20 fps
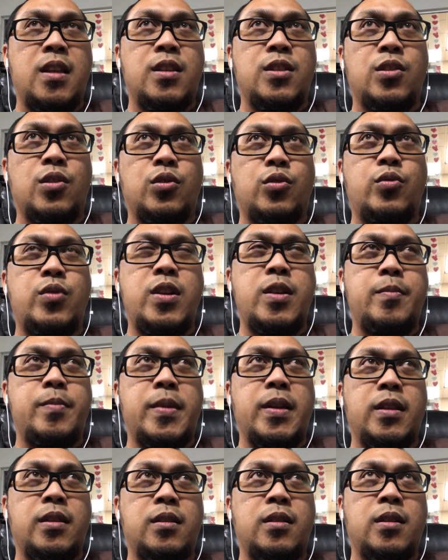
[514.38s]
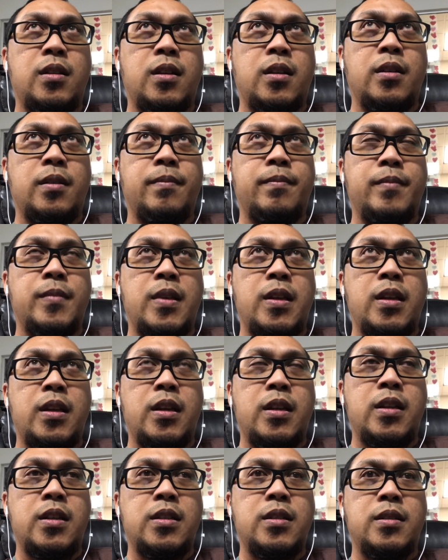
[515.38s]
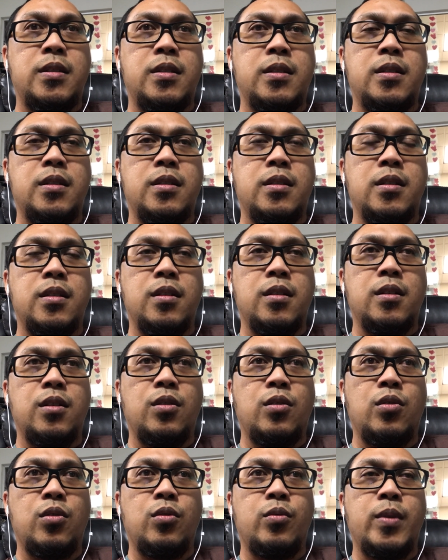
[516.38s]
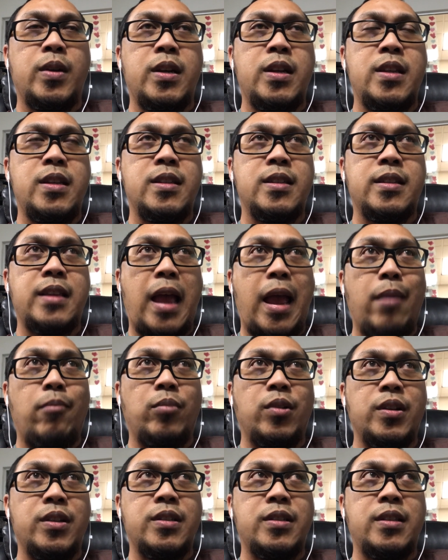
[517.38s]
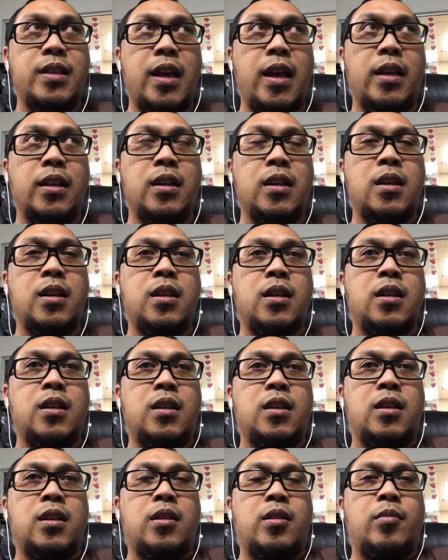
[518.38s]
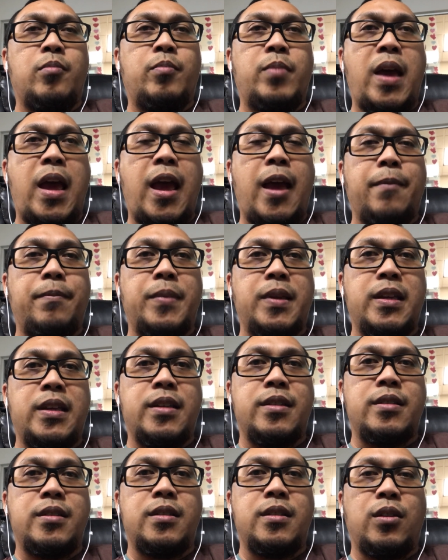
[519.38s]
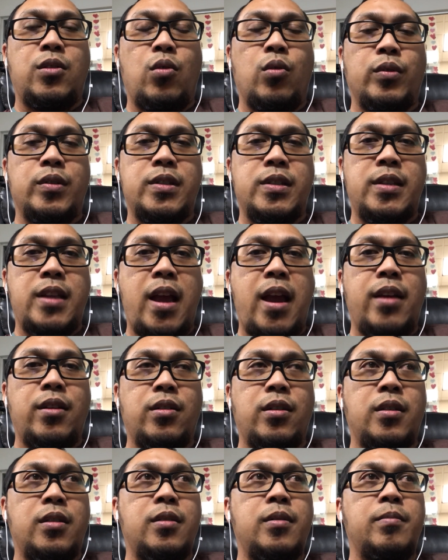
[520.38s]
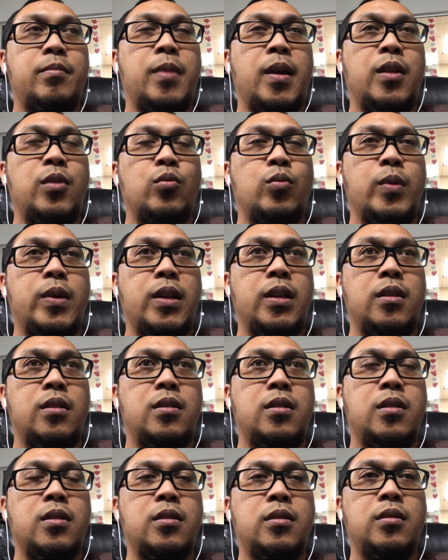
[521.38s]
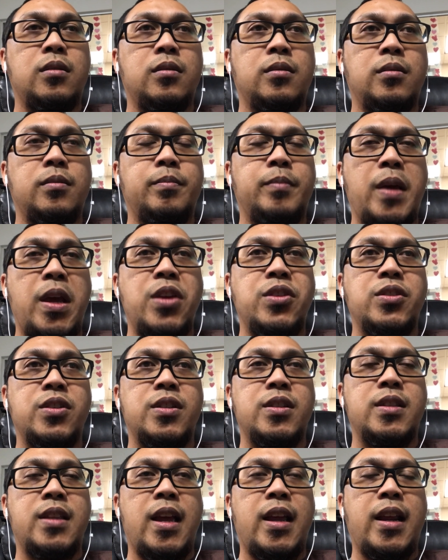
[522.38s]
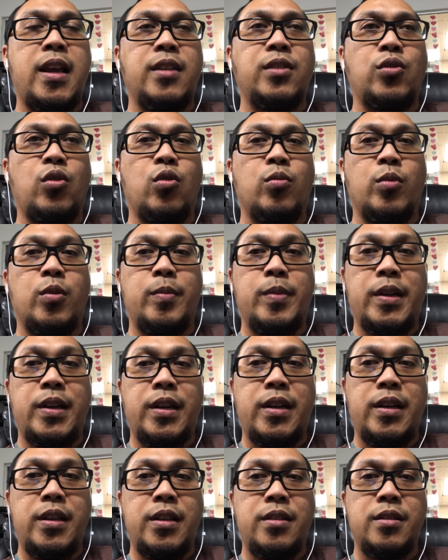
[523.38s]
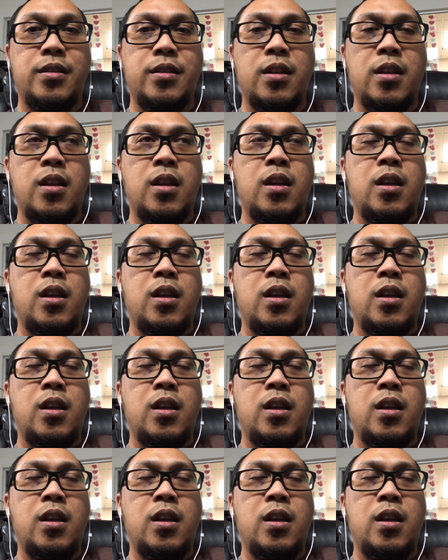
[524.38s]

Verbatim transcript: So treatment, um, it is already established that PAP is the gold standard, but with patients that has comorbidities,